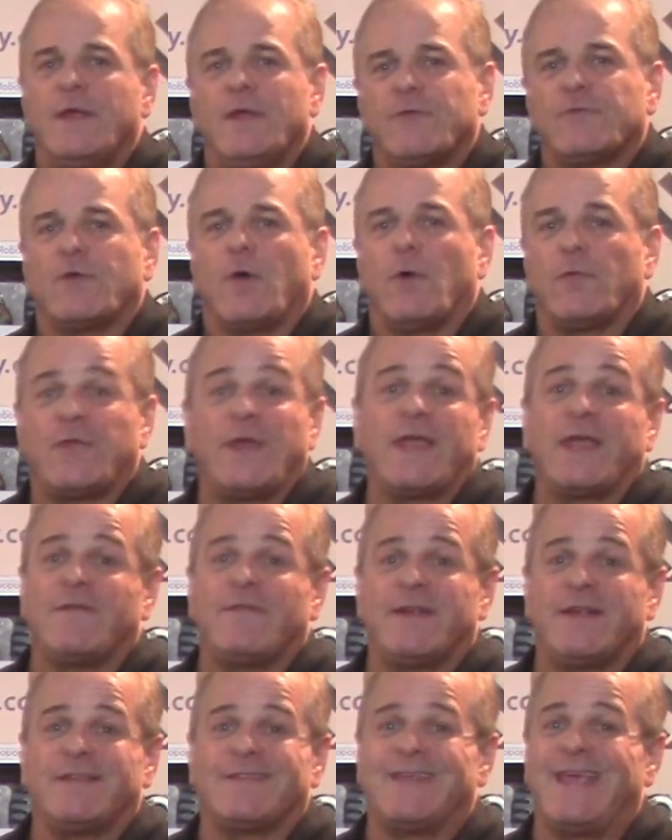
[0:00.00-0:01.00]
So think of
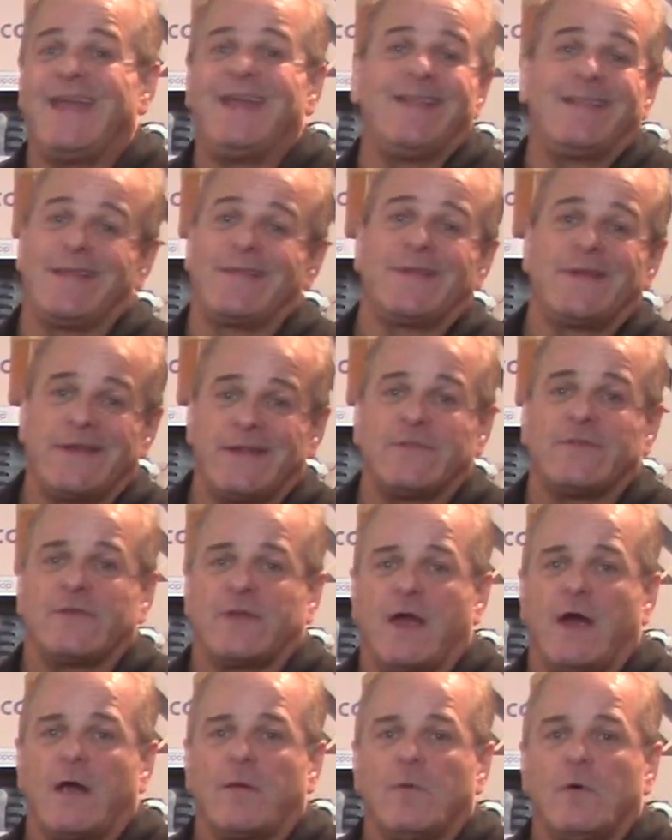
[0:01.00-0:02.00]
it as anything that isn't
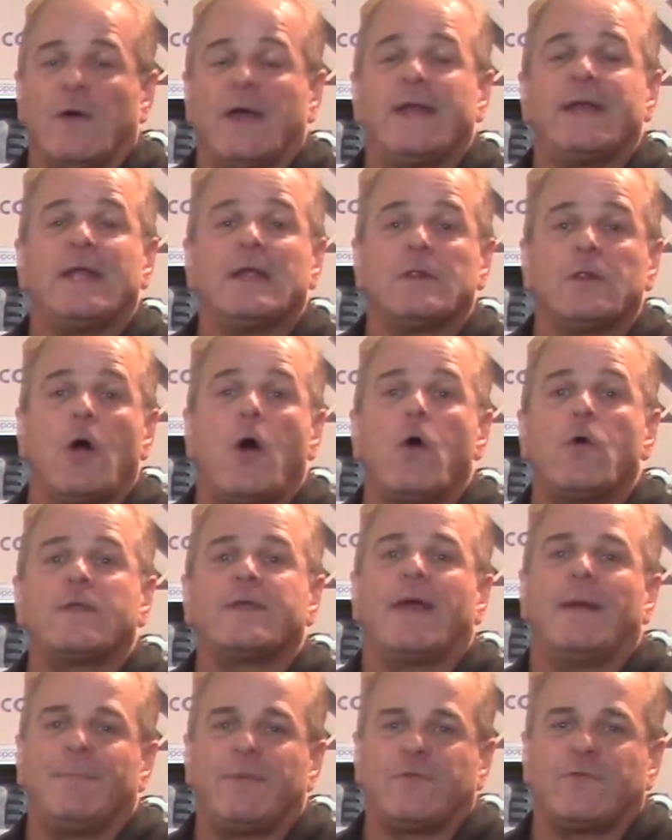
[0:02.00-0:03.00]
caramel, any low
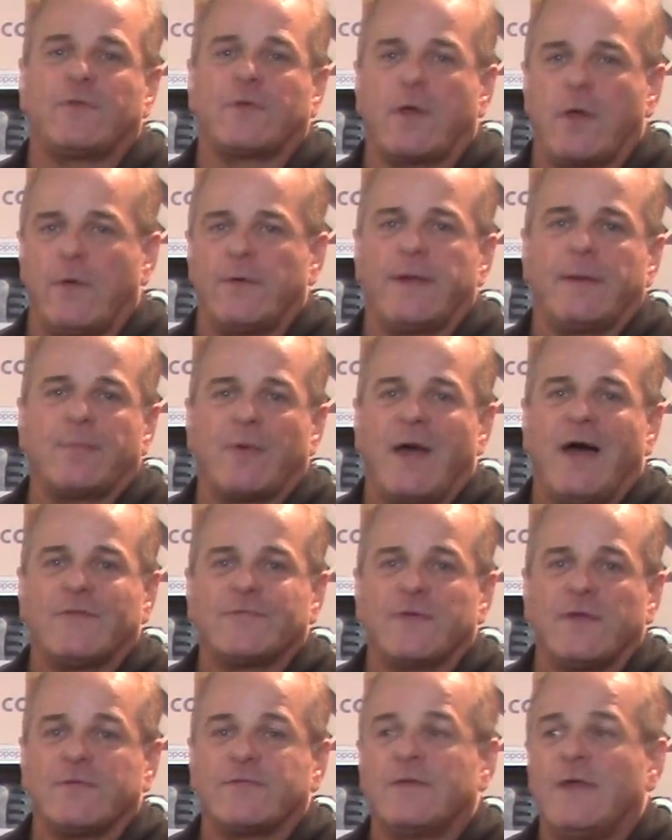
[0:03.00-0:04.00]
temperature coating
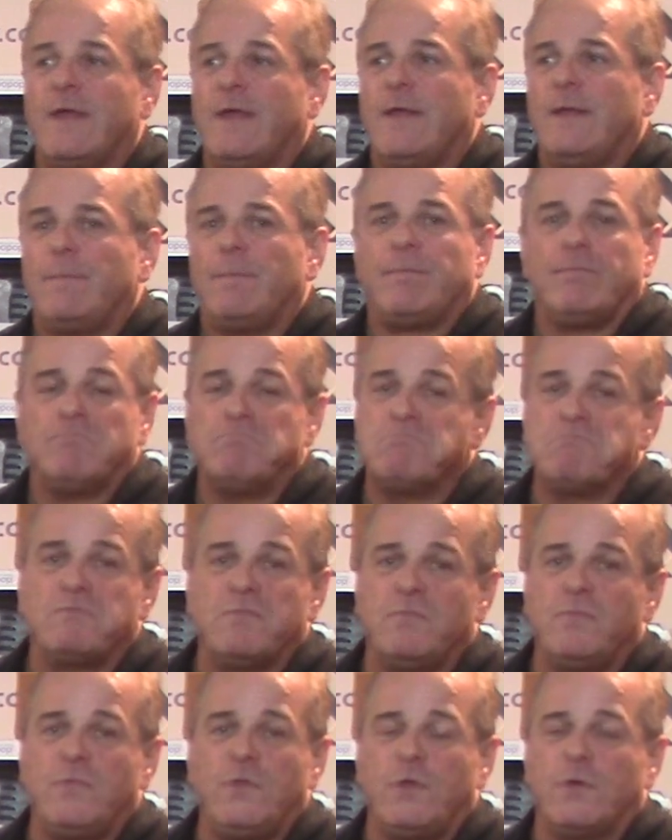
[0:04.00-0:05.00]
process.
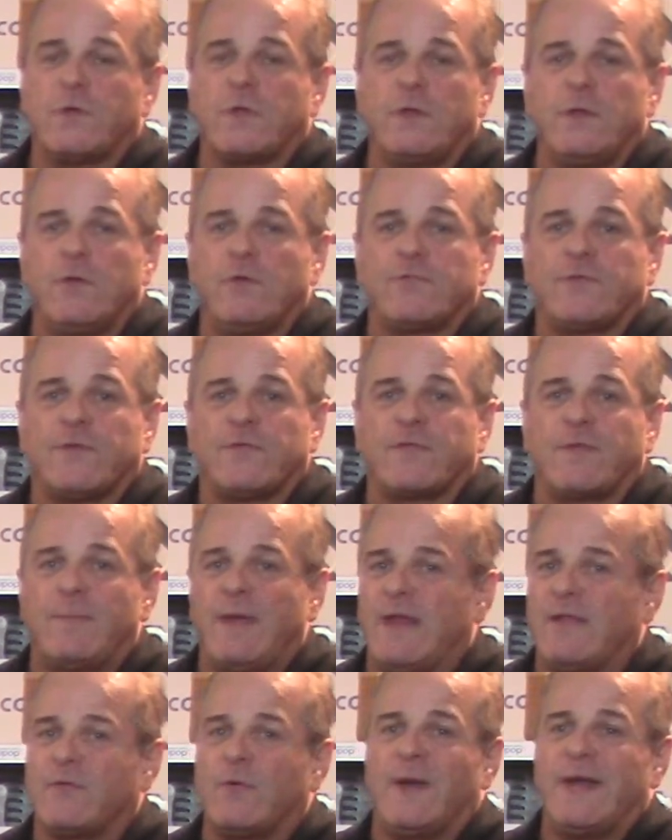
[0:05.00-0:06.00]
You can use this to
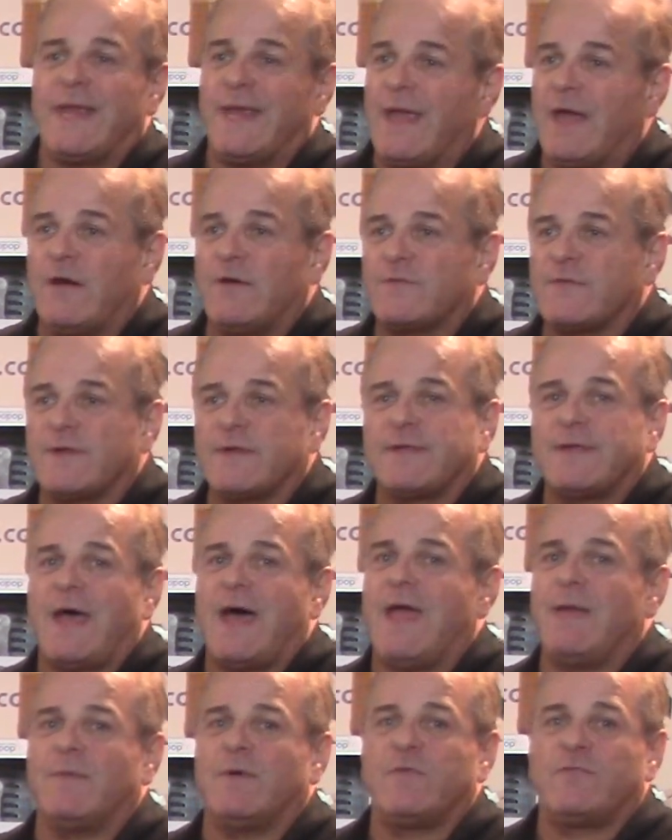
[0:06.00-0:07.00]
make 20 gallons at a
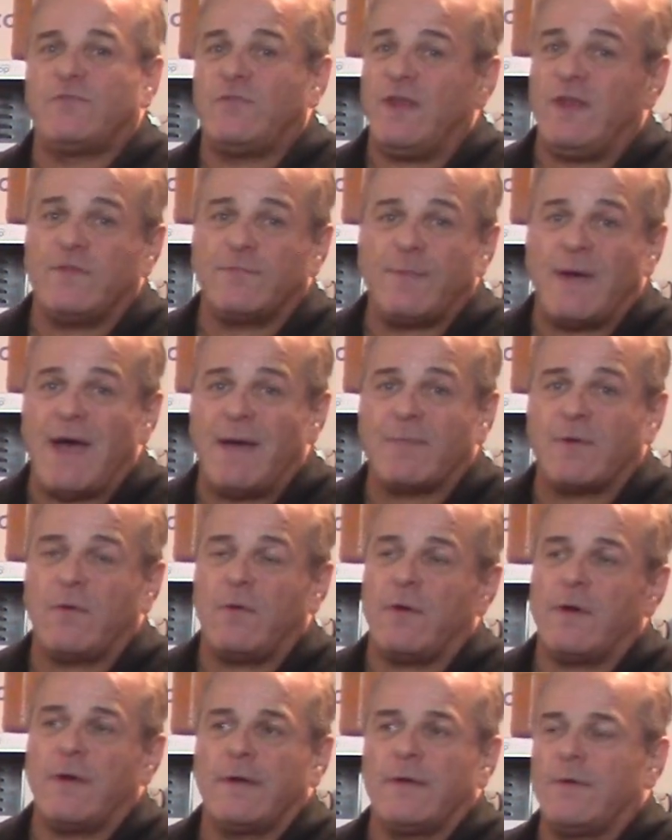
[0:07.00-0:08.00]
time of cheese
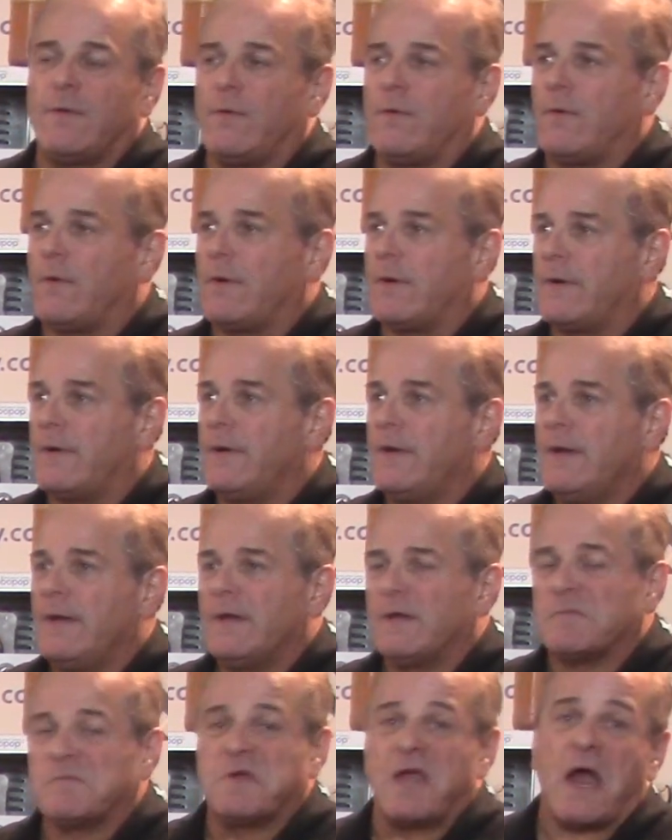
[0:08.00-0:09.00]
popcorn or
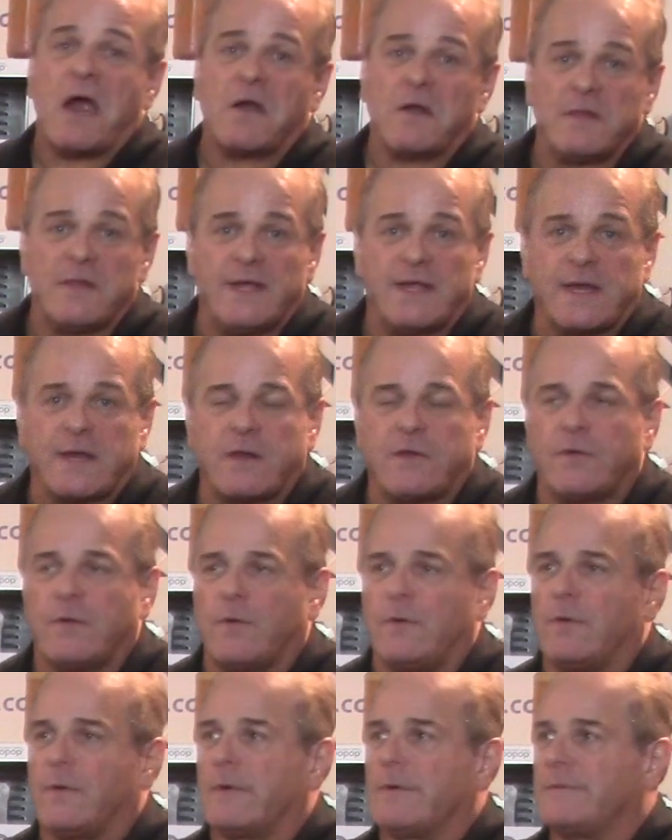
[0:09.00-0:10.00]
garlic
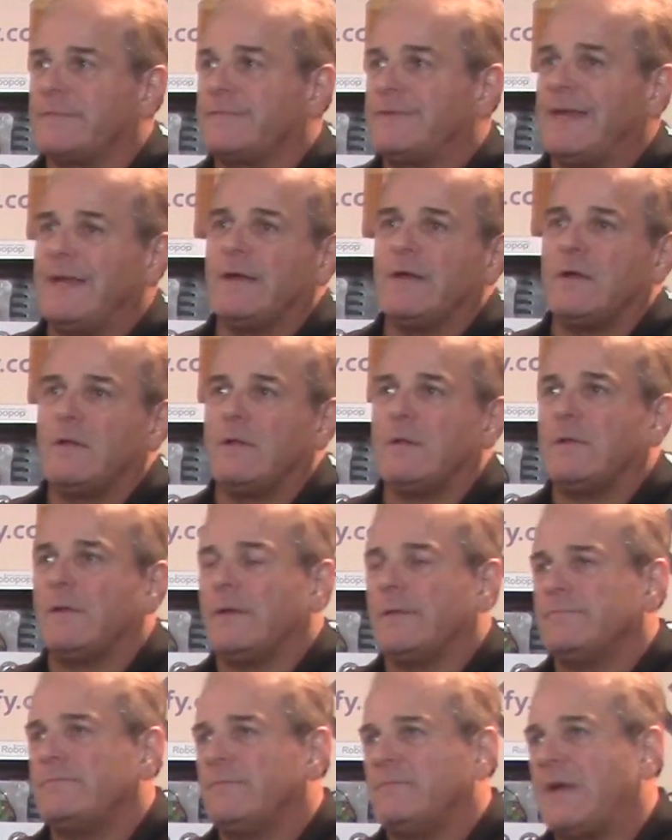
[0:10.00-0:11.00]
or
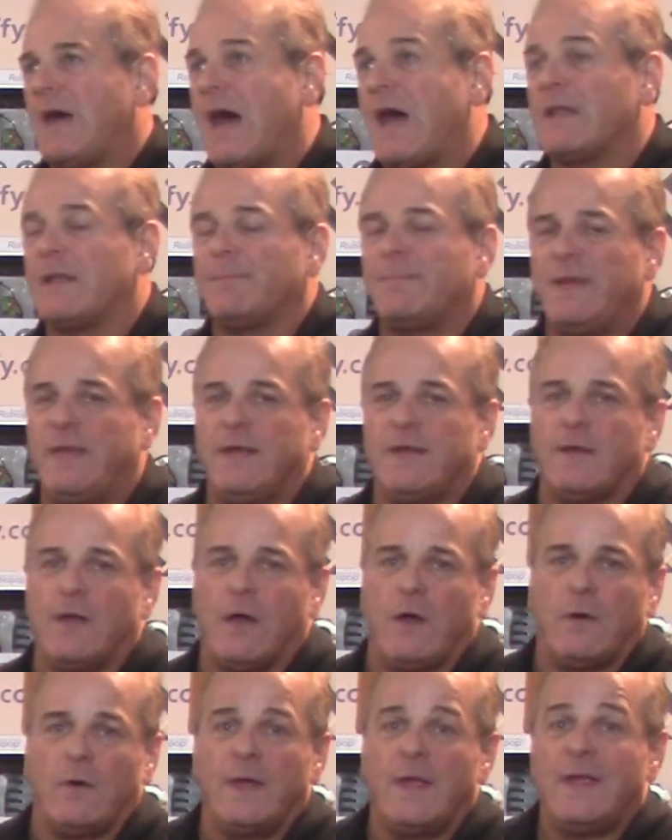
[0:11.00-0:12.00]
dill,
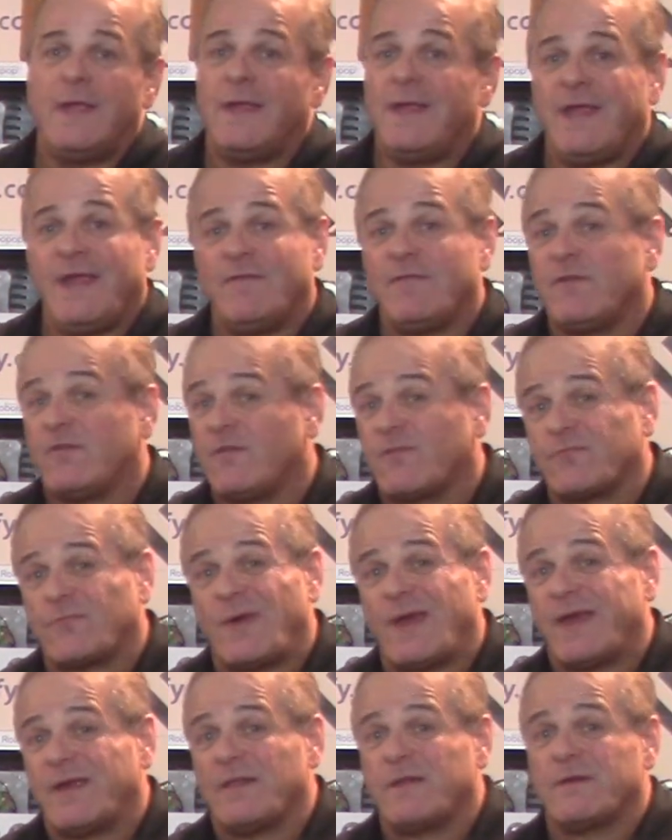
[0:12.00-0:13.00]
jalapeno, even just
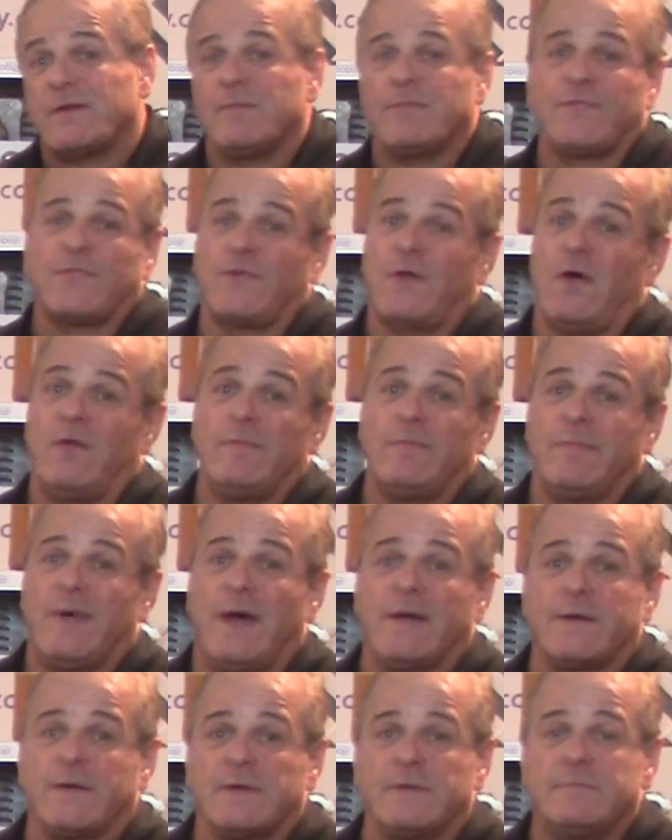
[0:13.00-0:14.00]
regular salt and
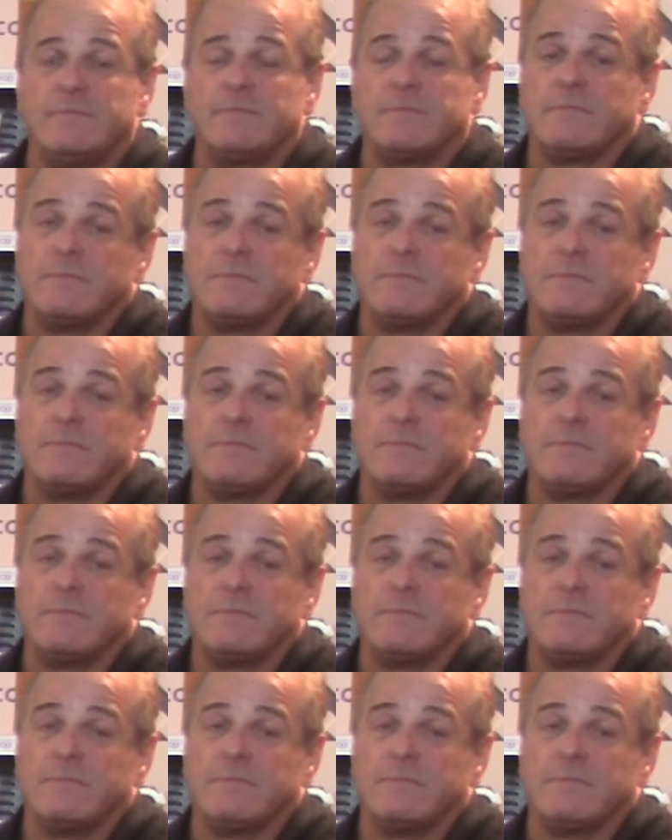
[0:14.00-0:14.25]
butter.